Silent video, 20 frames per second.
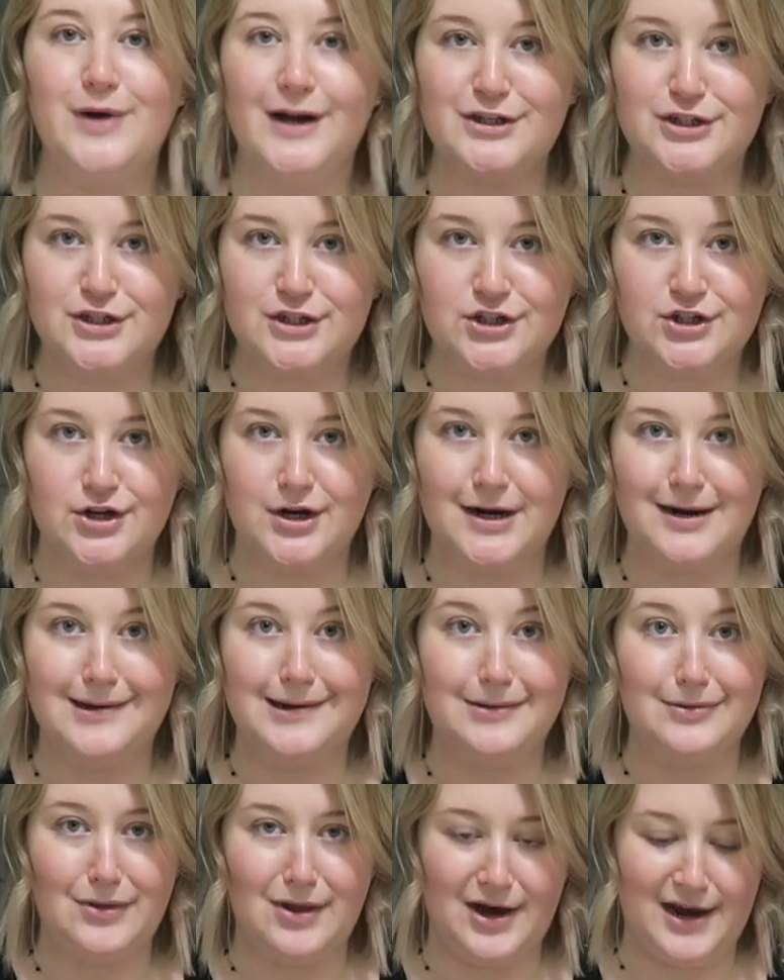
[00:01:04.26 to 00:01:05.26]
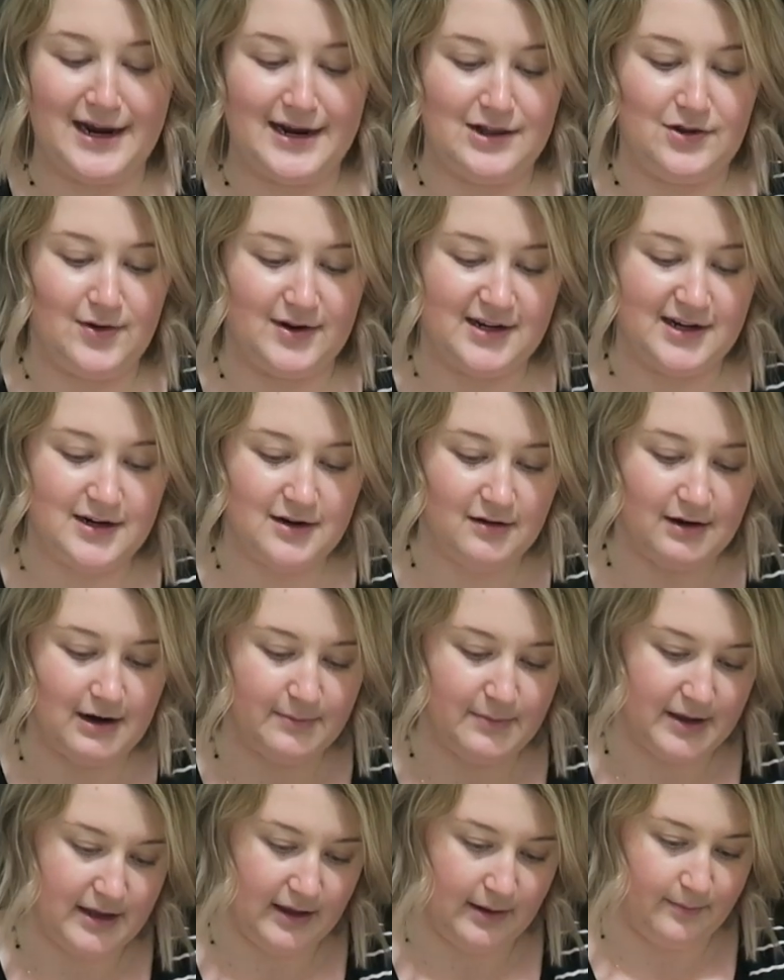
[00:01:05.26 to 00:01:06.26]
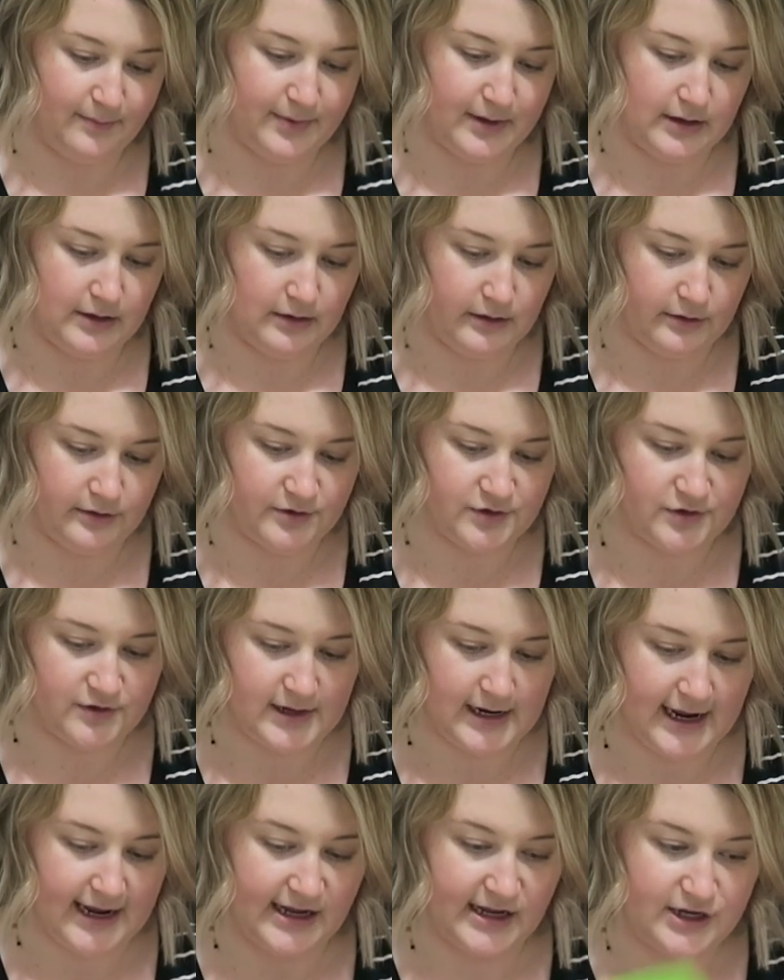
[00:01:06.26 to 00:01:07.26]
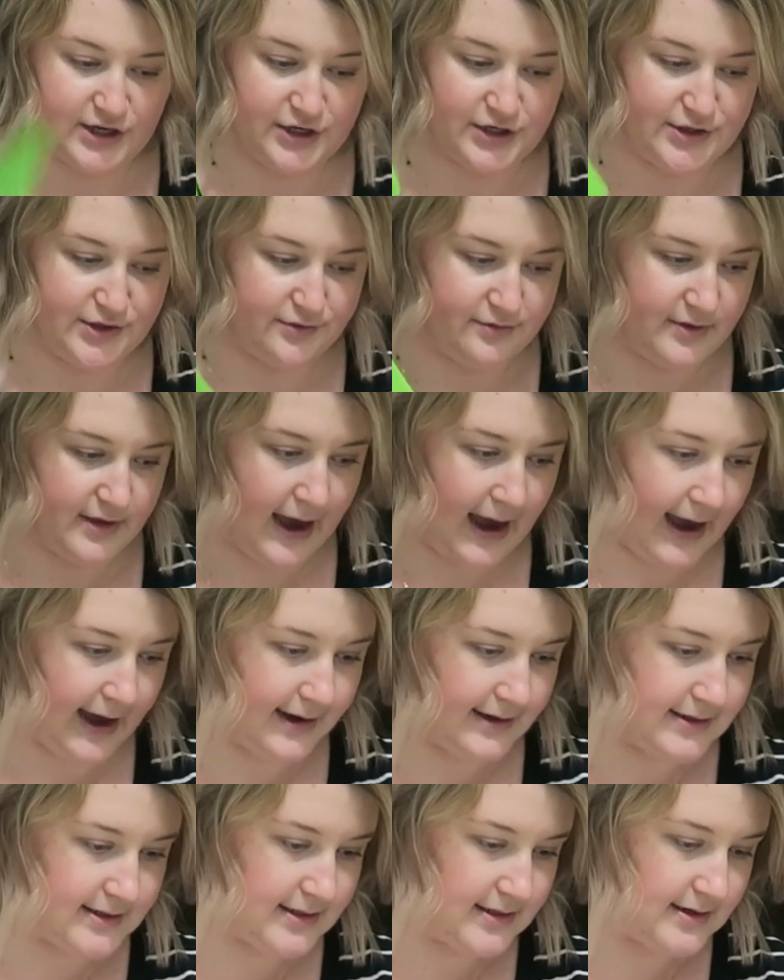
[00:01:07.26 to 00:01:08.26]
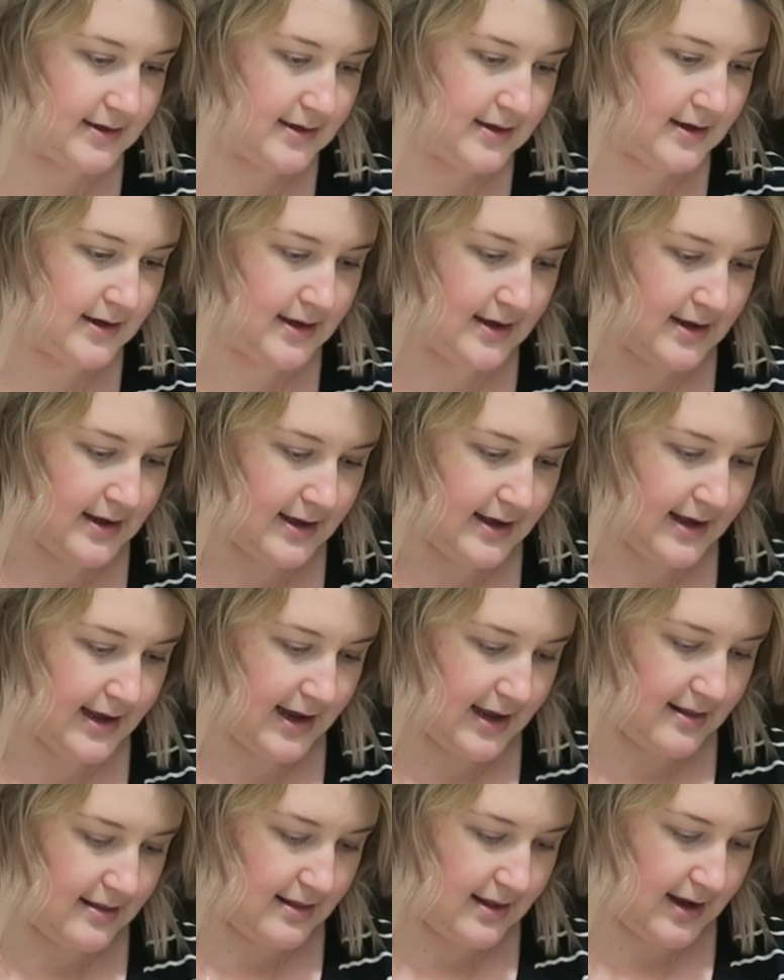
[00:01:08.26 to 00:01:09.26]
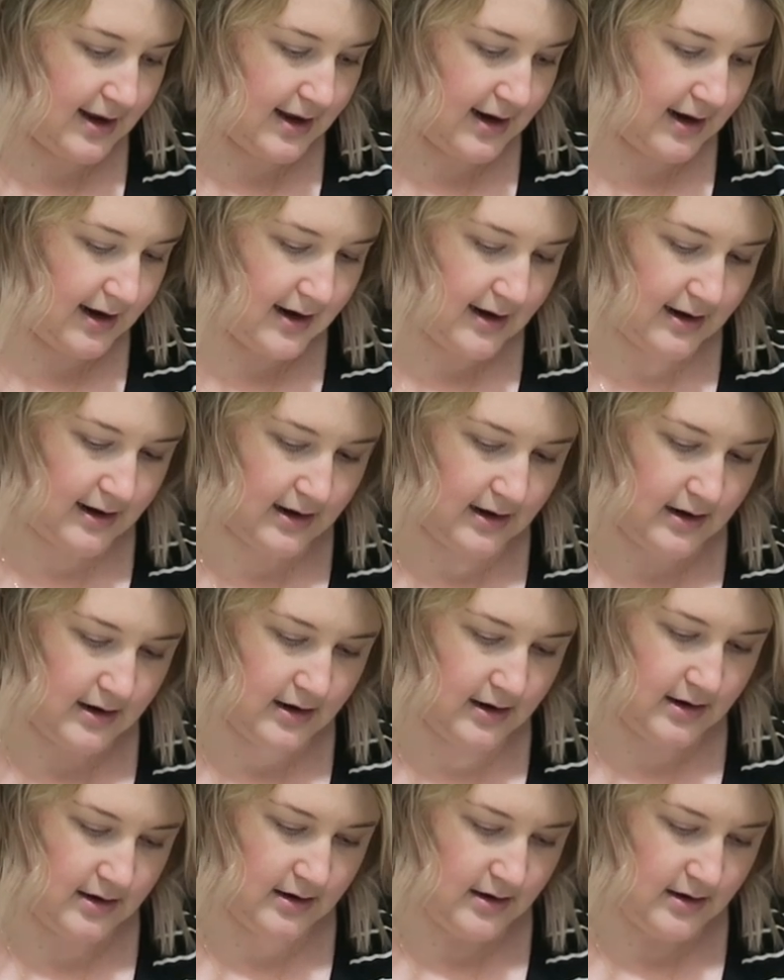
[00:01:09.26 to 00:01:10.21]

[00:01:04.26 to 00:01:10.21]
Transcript: register it online. So I need to grab my computer so that I can do that. And then,